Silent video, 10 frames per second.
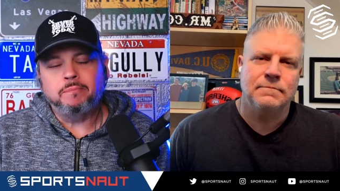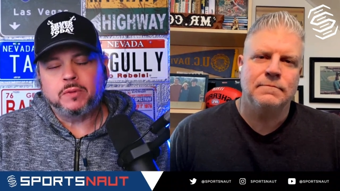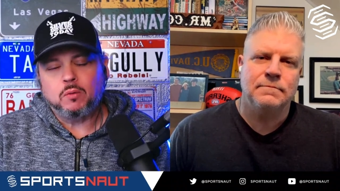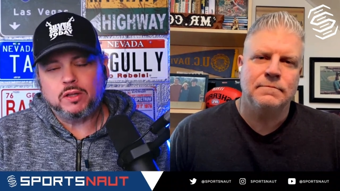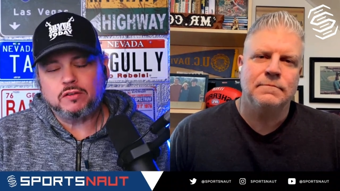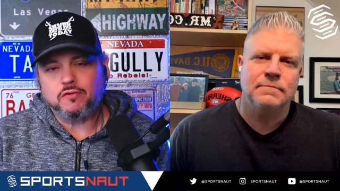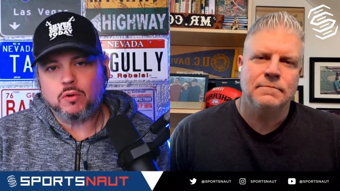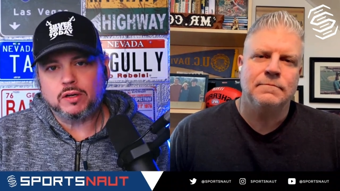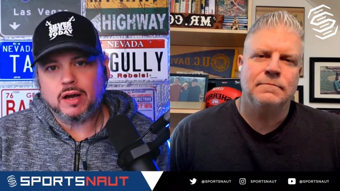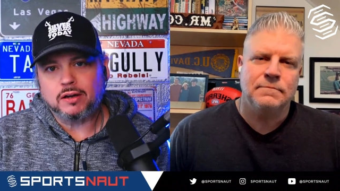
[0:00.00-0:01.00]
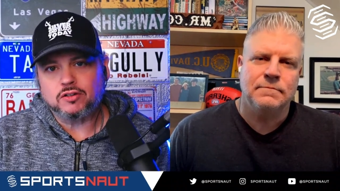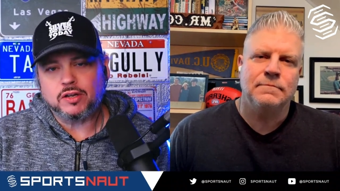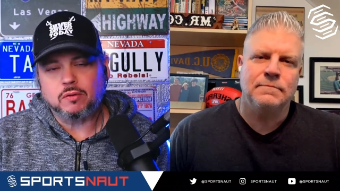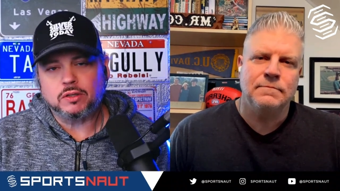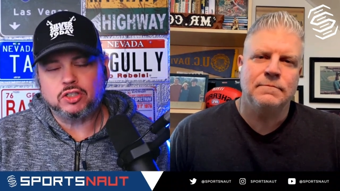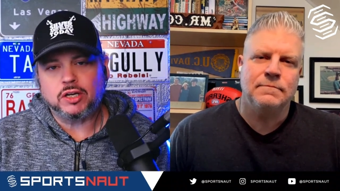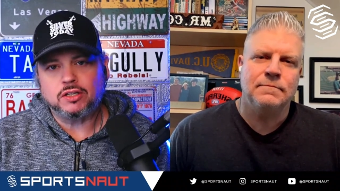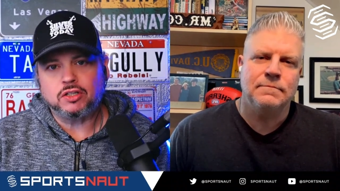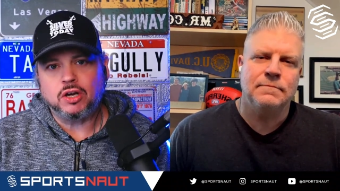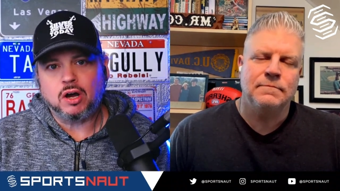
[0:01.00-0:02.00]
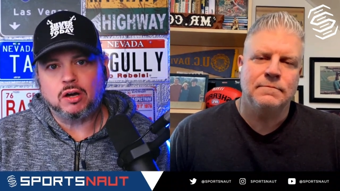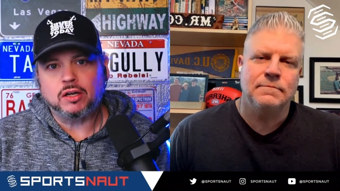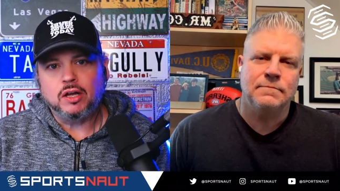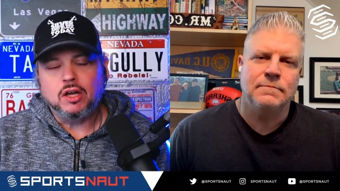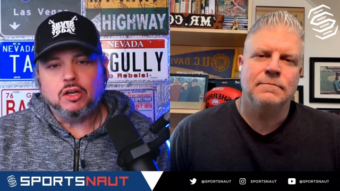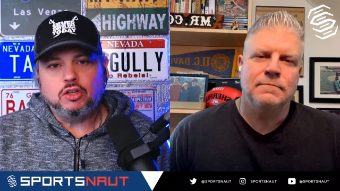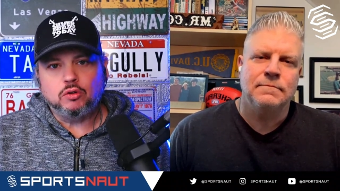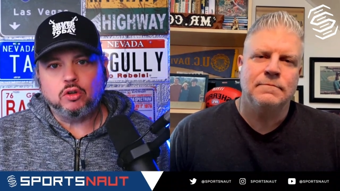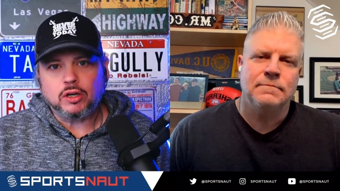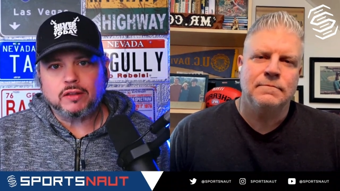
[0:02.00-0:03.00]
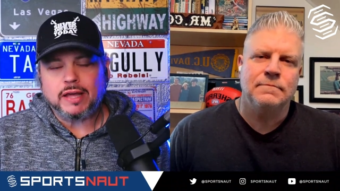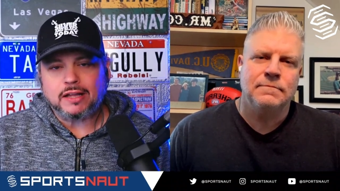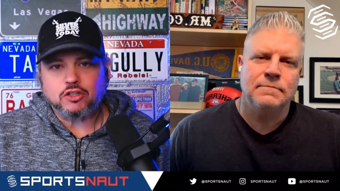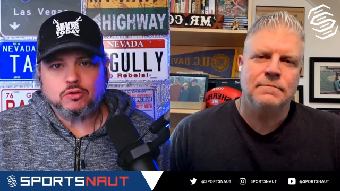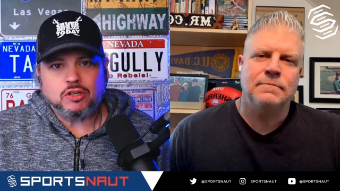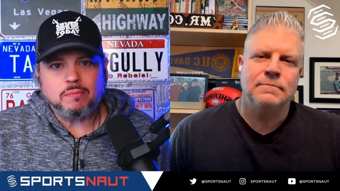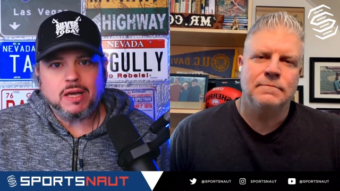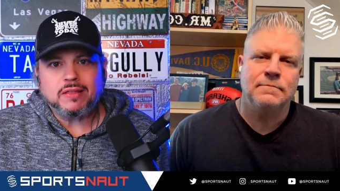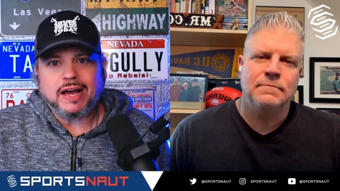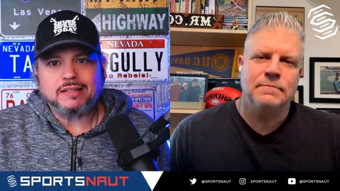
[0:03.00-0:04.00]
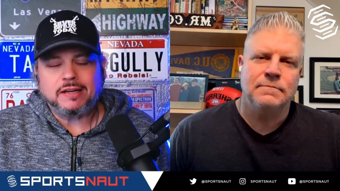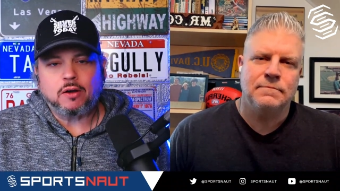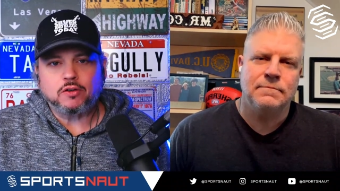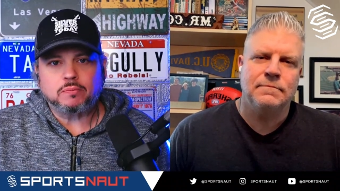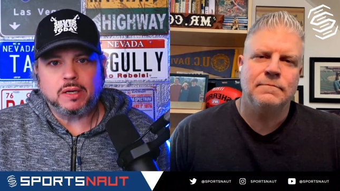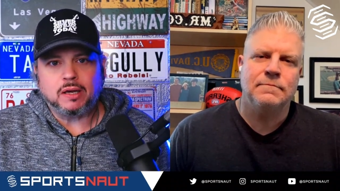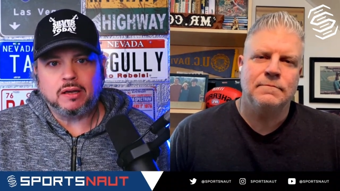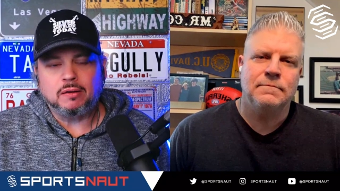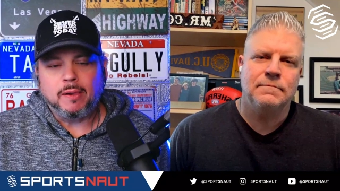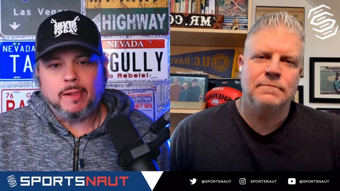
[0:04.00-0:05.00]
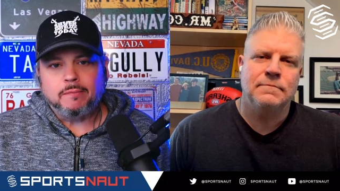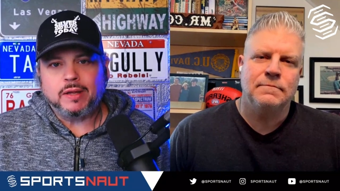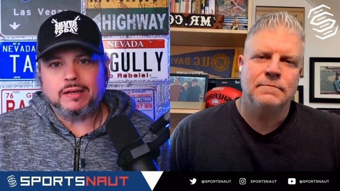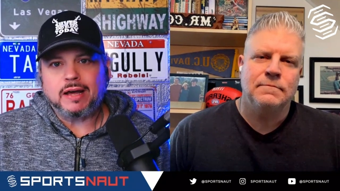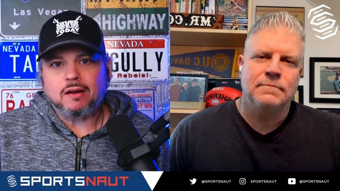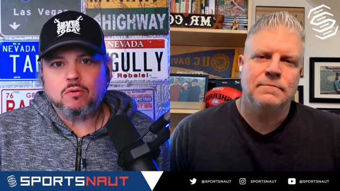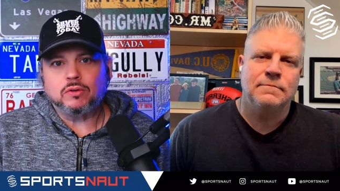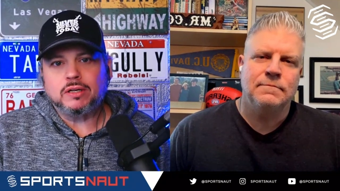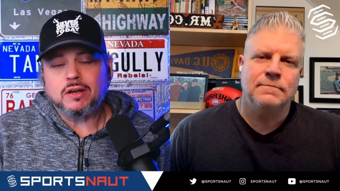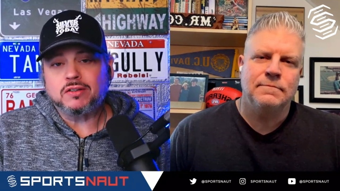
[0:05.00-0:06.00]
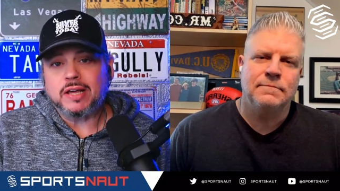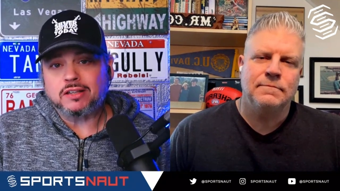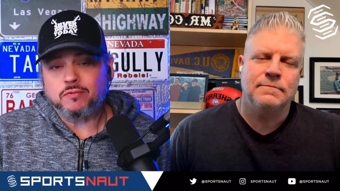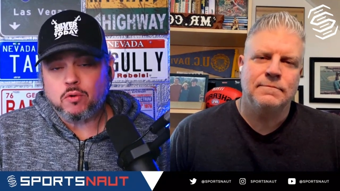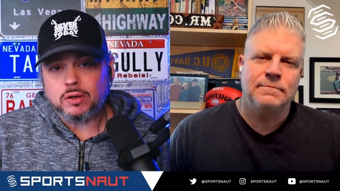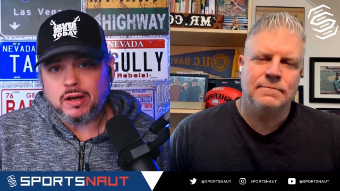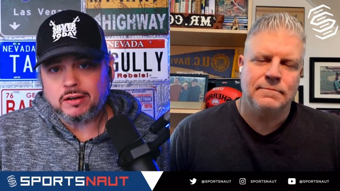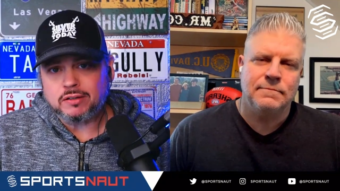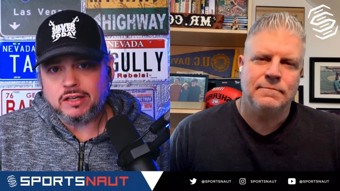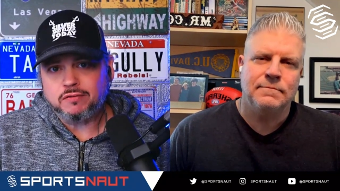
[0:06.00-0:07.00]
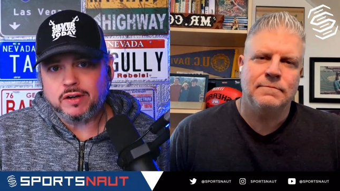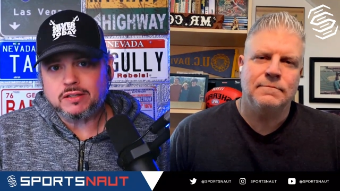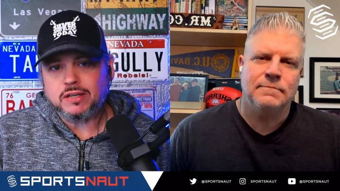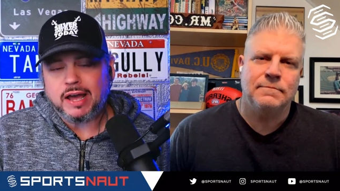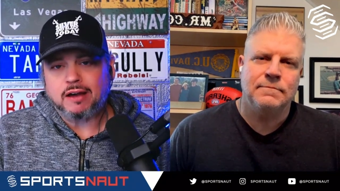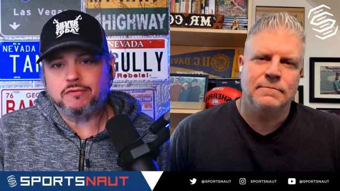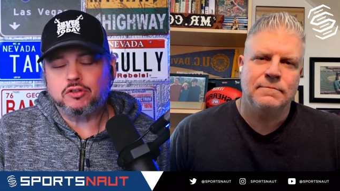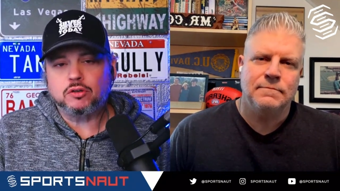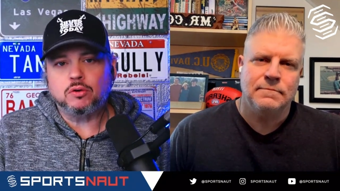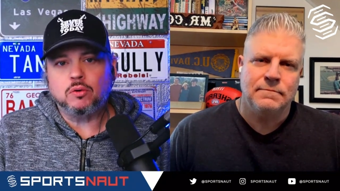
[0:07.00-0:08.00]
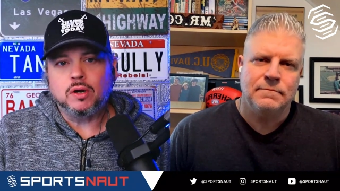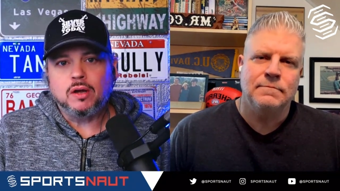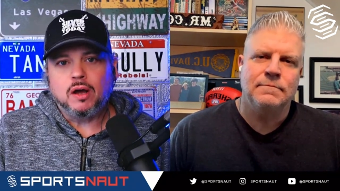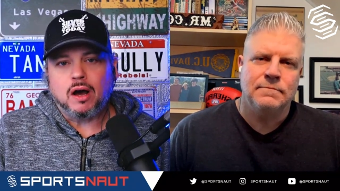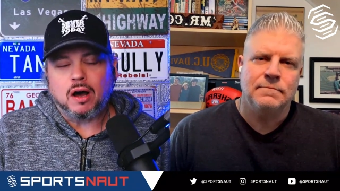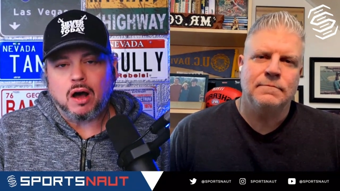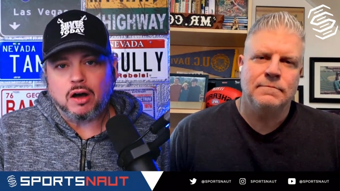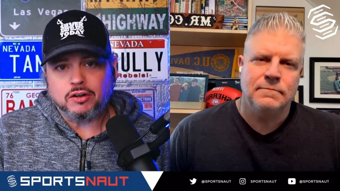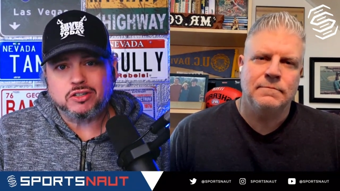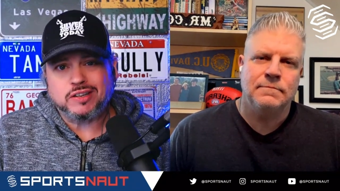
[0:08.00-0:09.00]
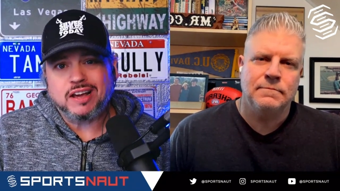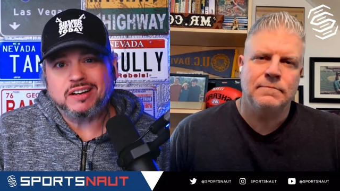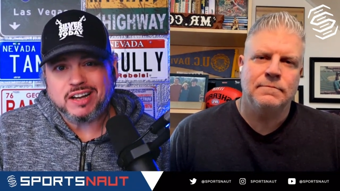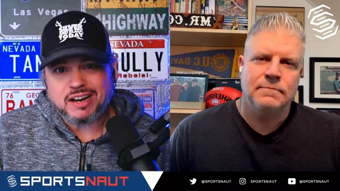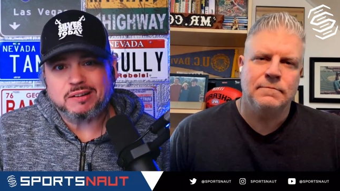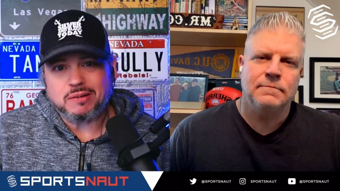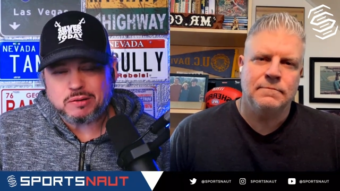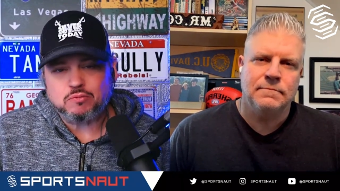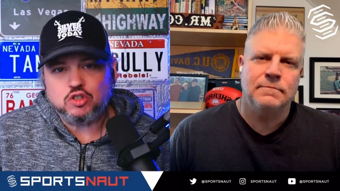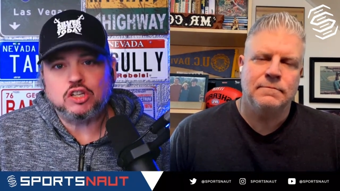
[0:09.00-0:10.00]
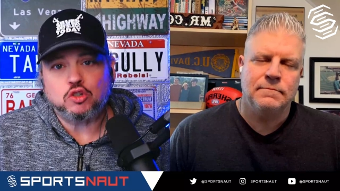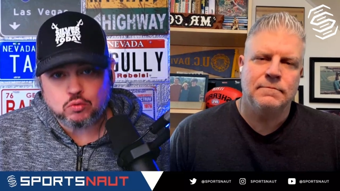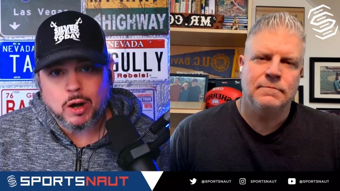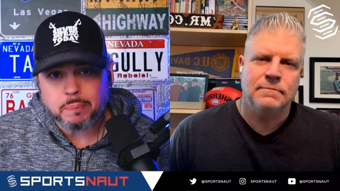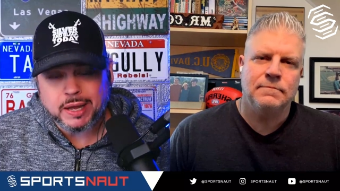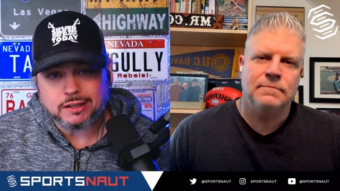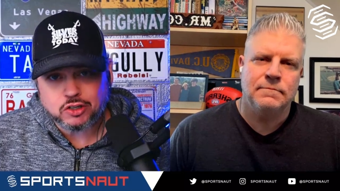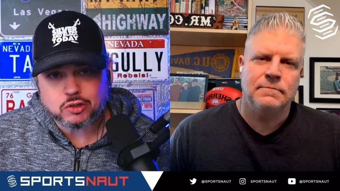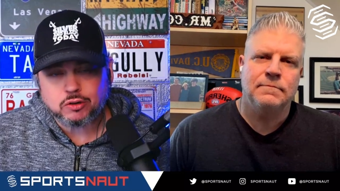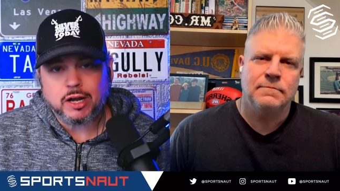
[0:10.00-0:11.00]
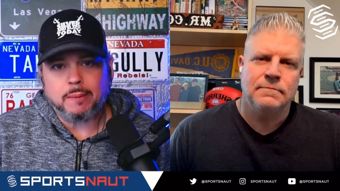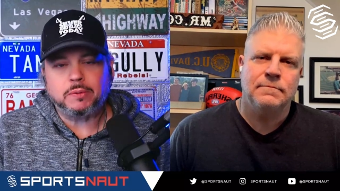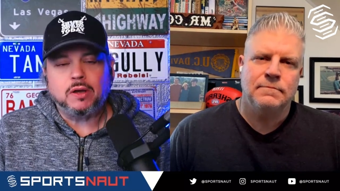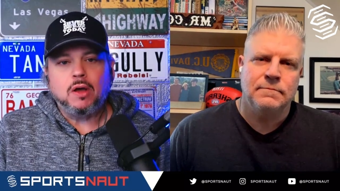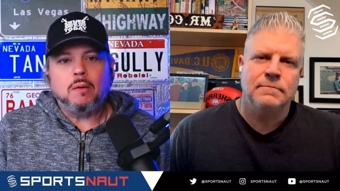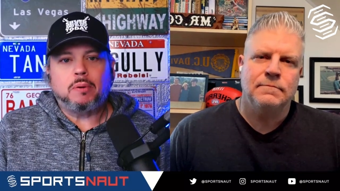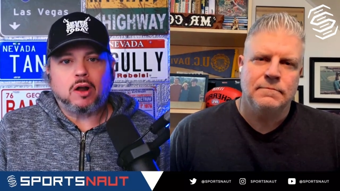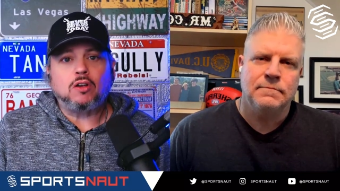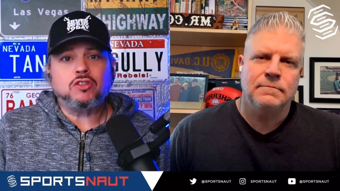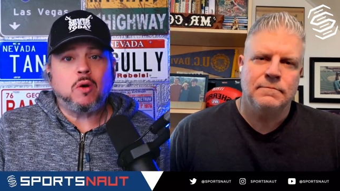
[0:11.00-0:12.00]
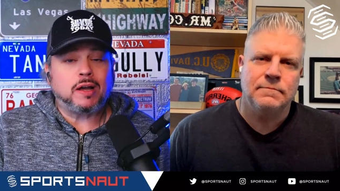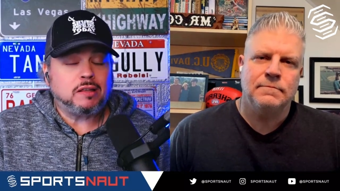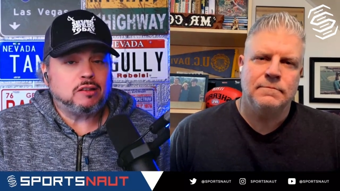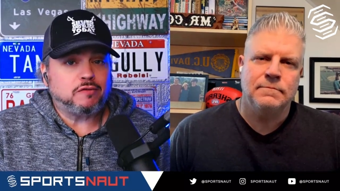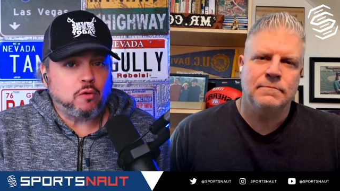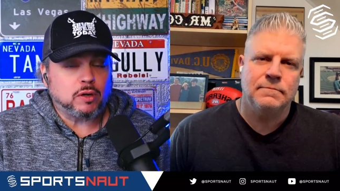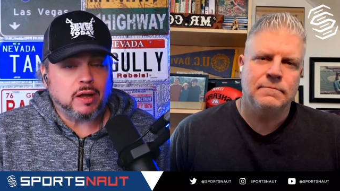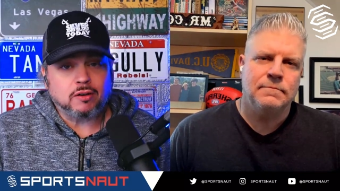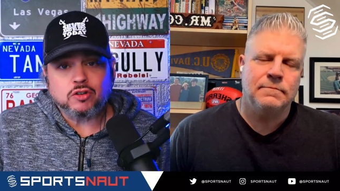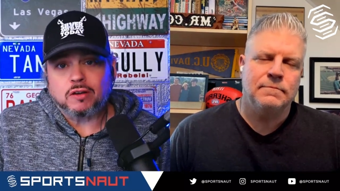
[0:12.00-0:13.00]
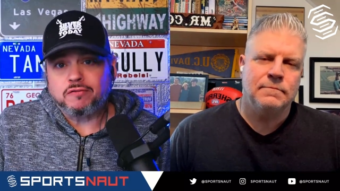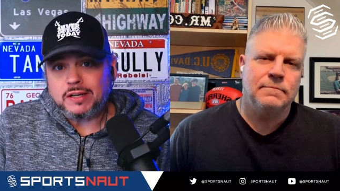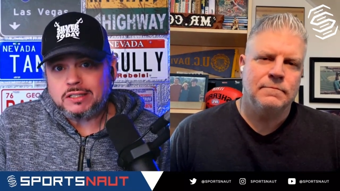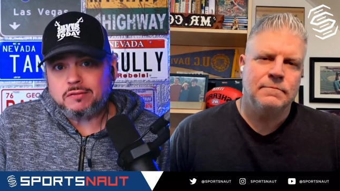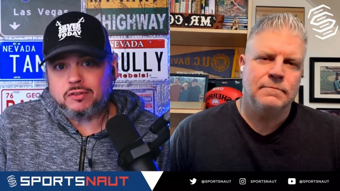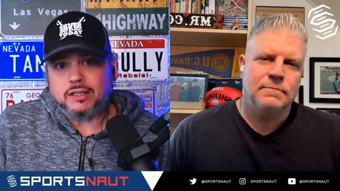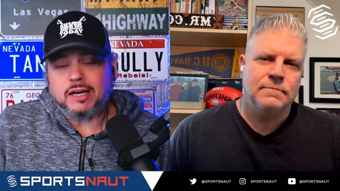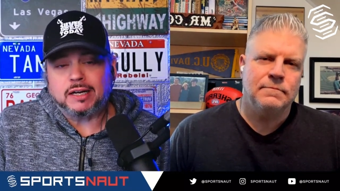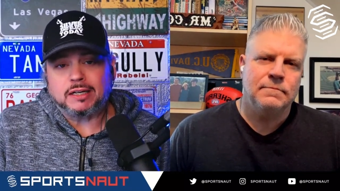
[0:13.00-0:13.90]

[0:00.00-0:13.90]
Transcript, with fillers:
Speaker 1: with the 49ers there with Chase Young. You look at that. So to me, that tells me that not only does that 49er defense have to understand and kind of disrupt that script, but also I think the 49ers offensively got to